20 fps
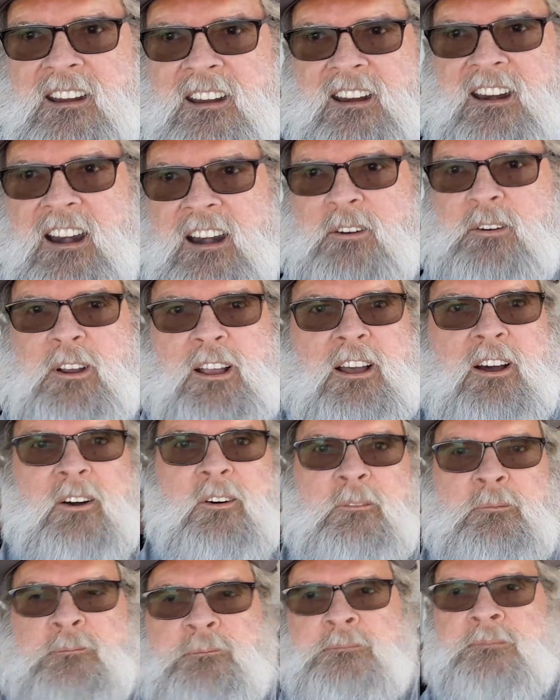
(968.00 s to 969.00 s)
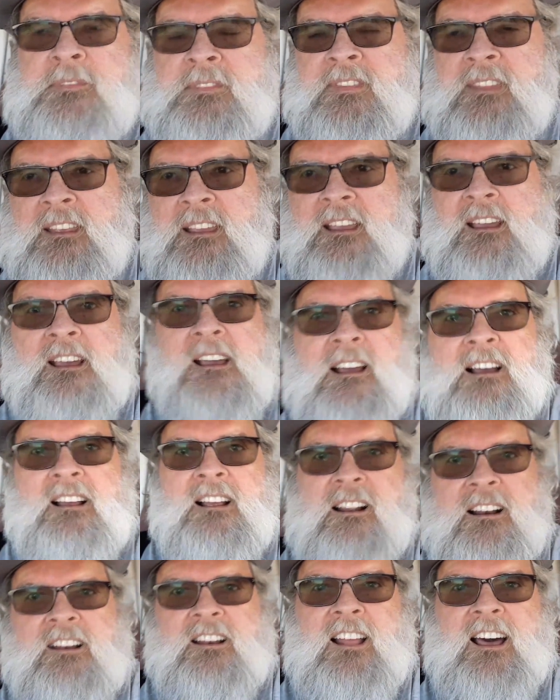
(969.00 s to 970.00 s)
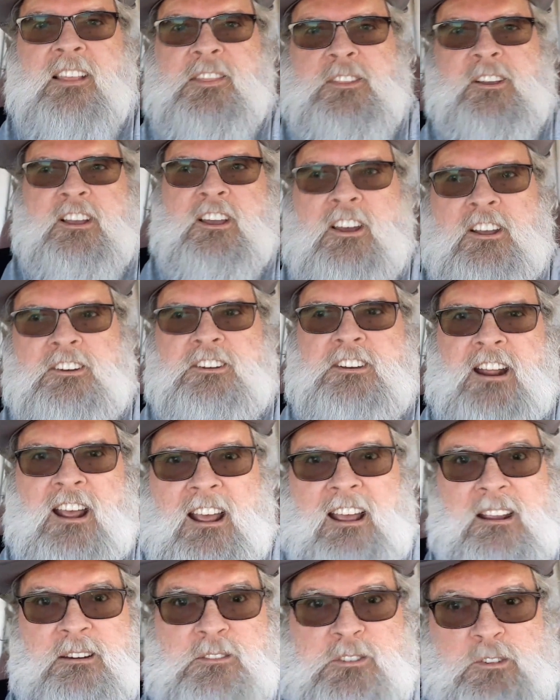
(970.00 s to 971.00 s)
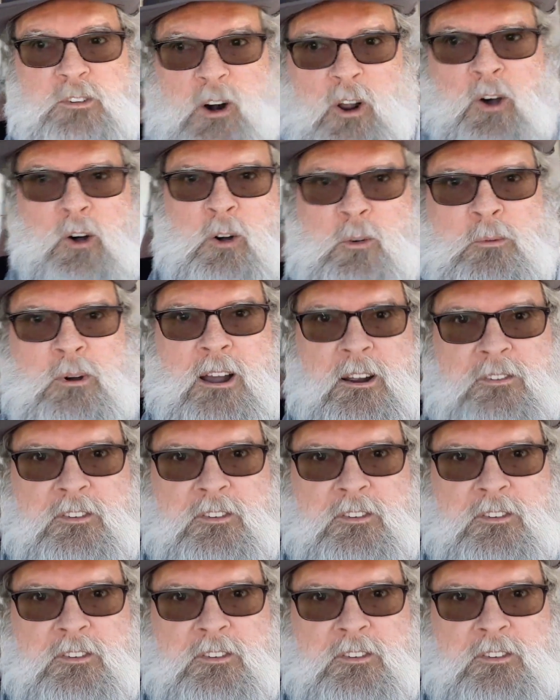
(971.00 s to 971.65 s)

Here we go. Let the good times roll, my